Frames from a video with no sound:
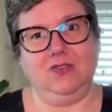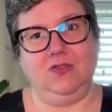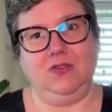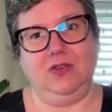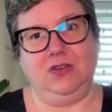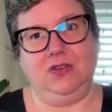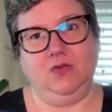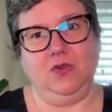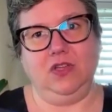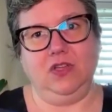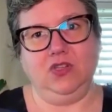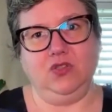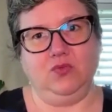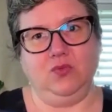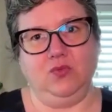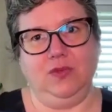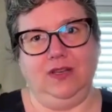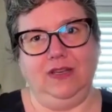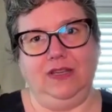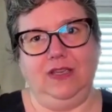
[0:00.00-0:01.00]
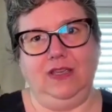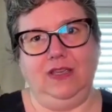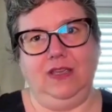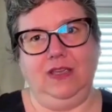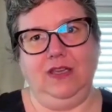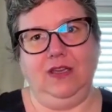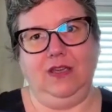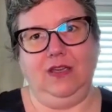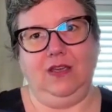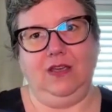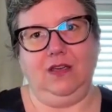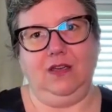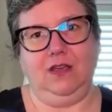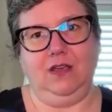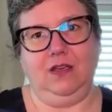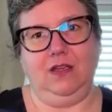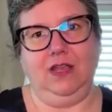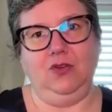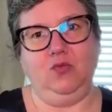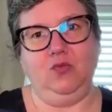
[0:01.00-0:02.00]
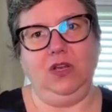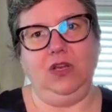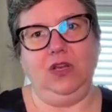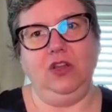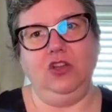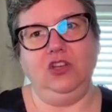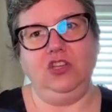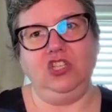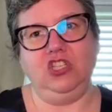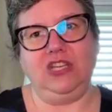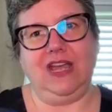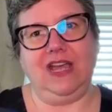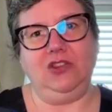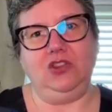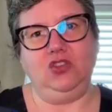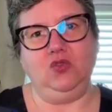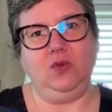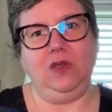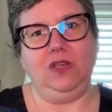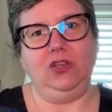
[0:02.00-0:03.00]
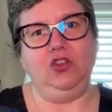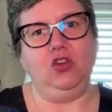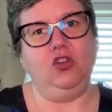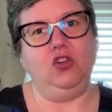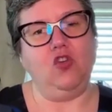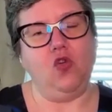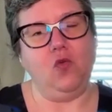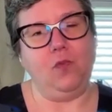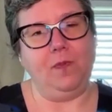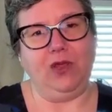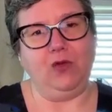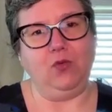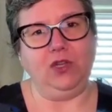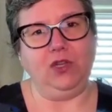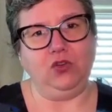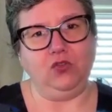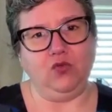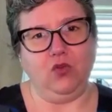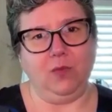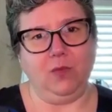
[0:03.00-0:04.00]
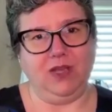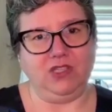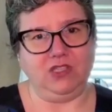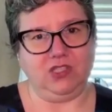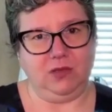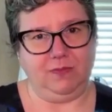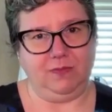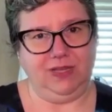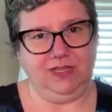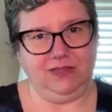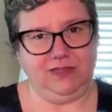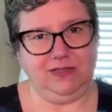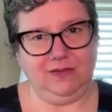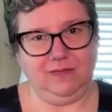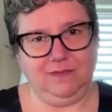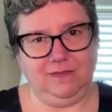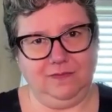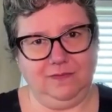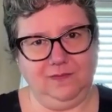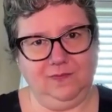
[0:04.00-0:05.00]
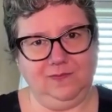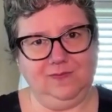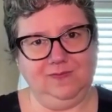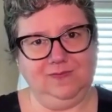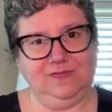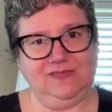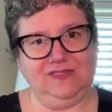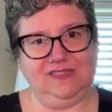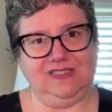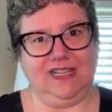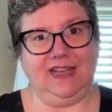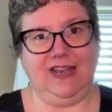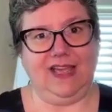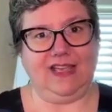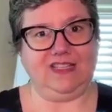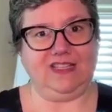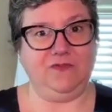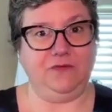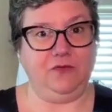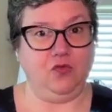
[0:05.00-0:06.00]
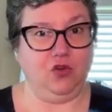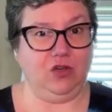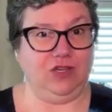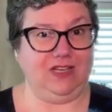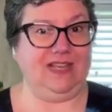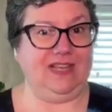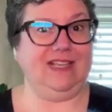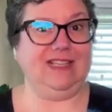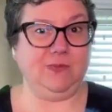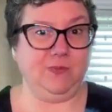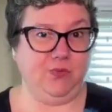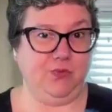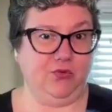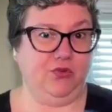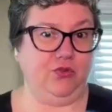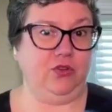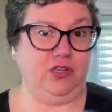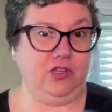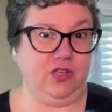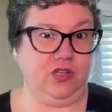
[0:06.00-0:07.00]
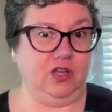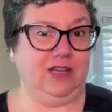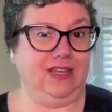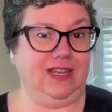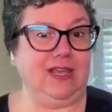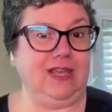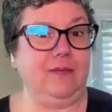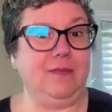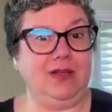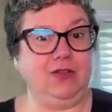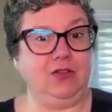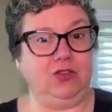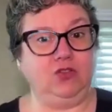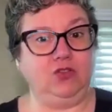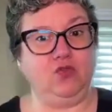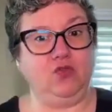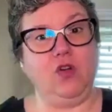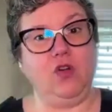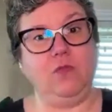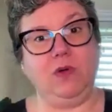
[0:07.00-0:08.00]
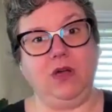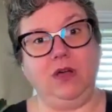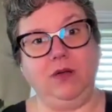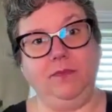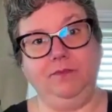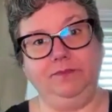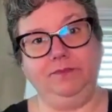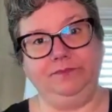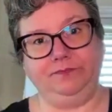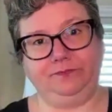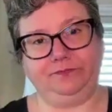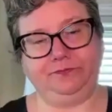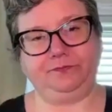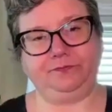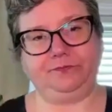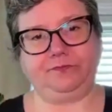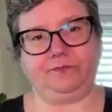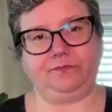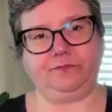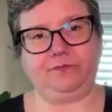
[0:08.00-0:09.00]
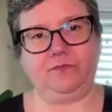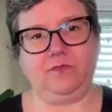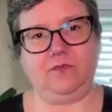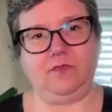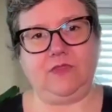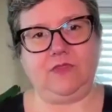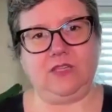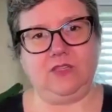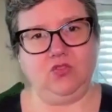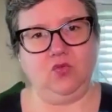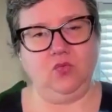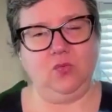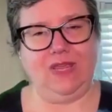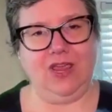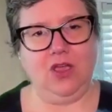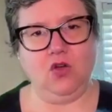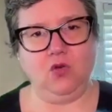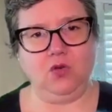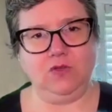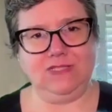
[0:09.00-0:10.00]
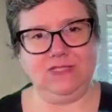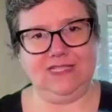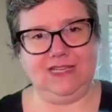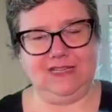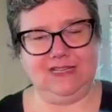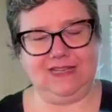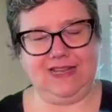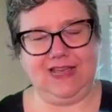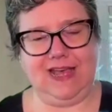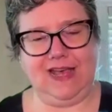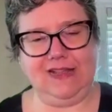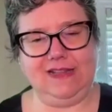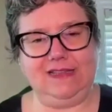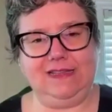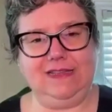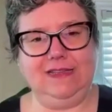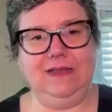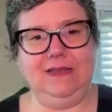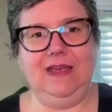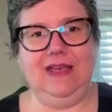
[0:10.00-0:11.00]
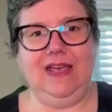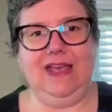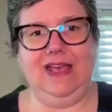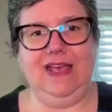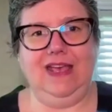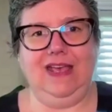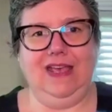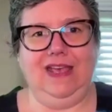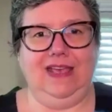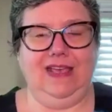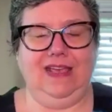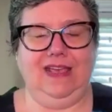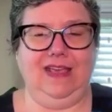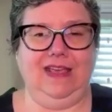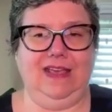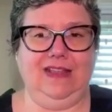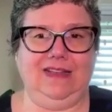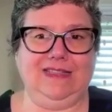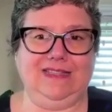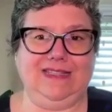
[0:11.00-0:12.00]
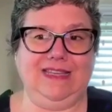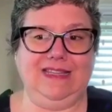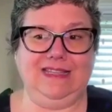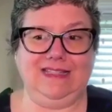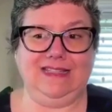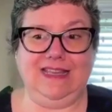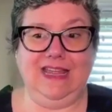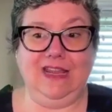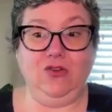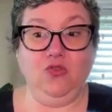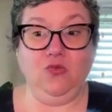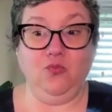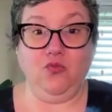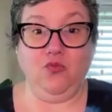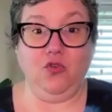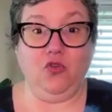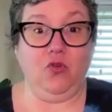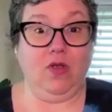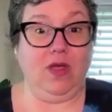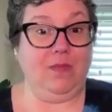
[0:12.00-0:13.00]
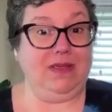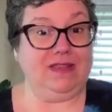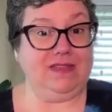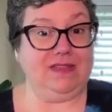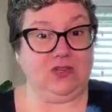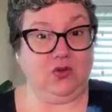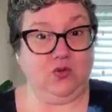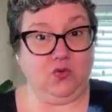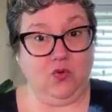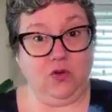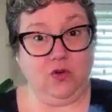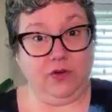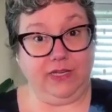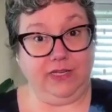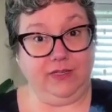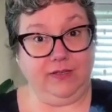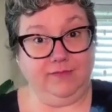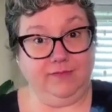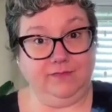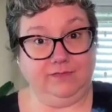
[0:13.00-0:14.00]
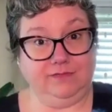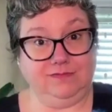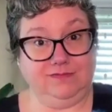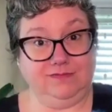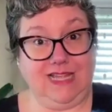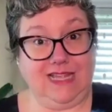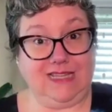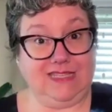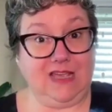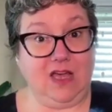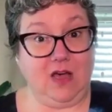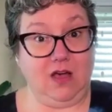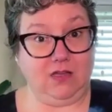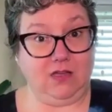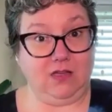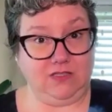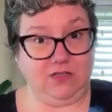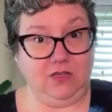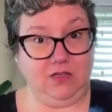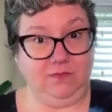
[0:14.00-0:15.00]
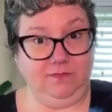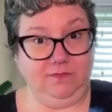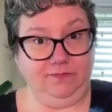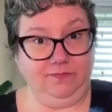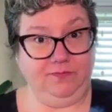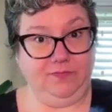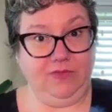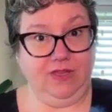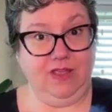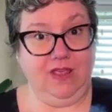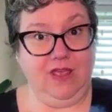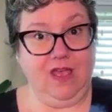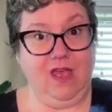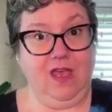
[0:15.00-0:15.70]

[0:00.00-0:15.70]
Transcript: So it was really, and we launched that during the Coping with Trauma Summit that has 40 experts talking about trauma. So we hosted that. And since then, our program is growing. That's awesome.